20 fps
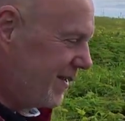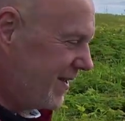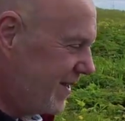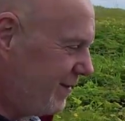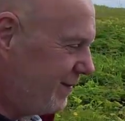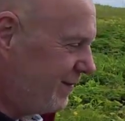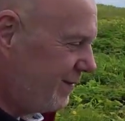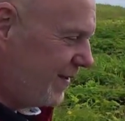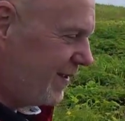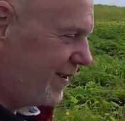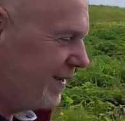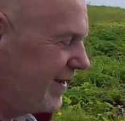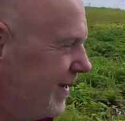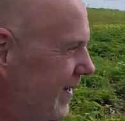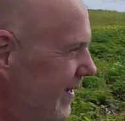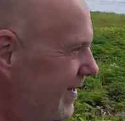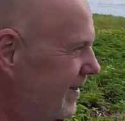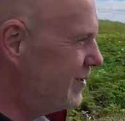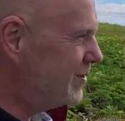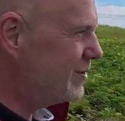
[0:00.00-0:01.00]
If they
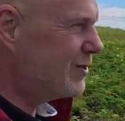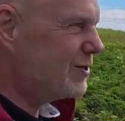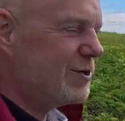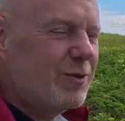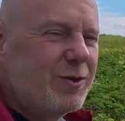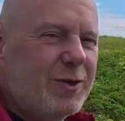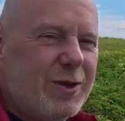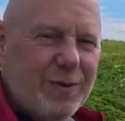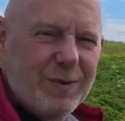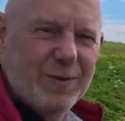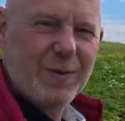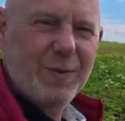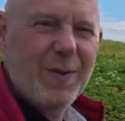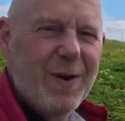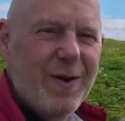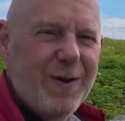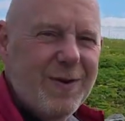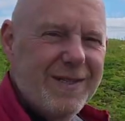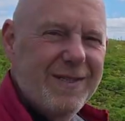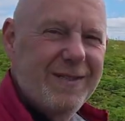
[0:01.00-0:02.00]
used to dunk you
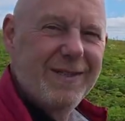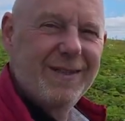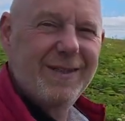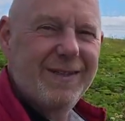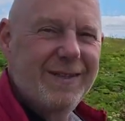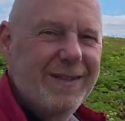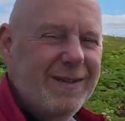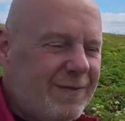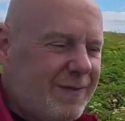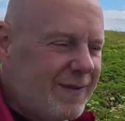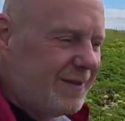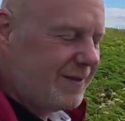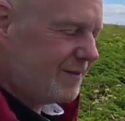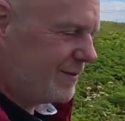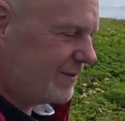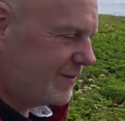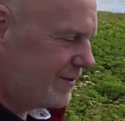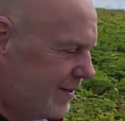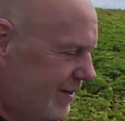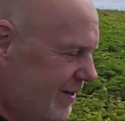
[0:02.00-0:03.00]
underwater, didn't they? And if
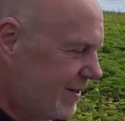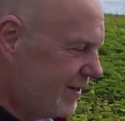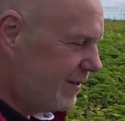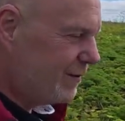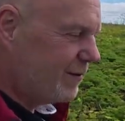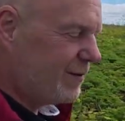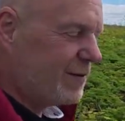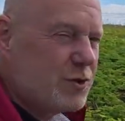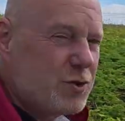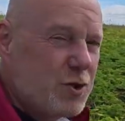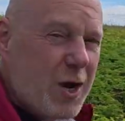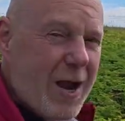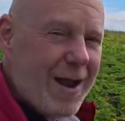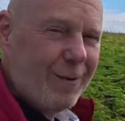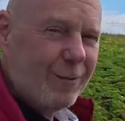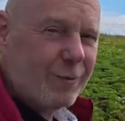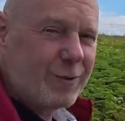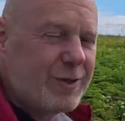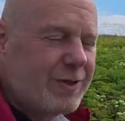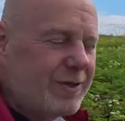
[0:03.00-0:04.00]
you
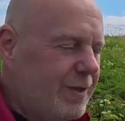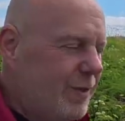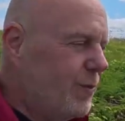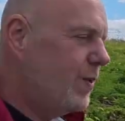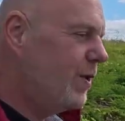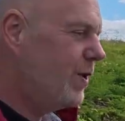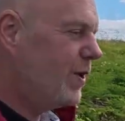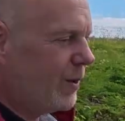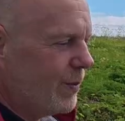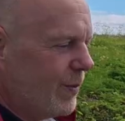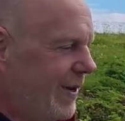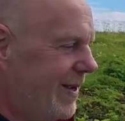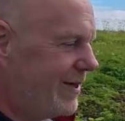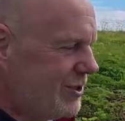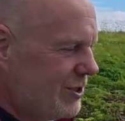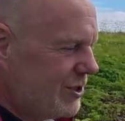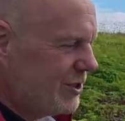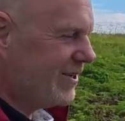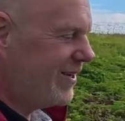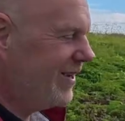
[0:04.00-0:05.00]
drowned, you were a
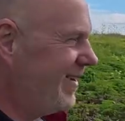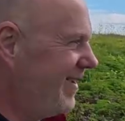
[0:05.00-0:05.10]
witch.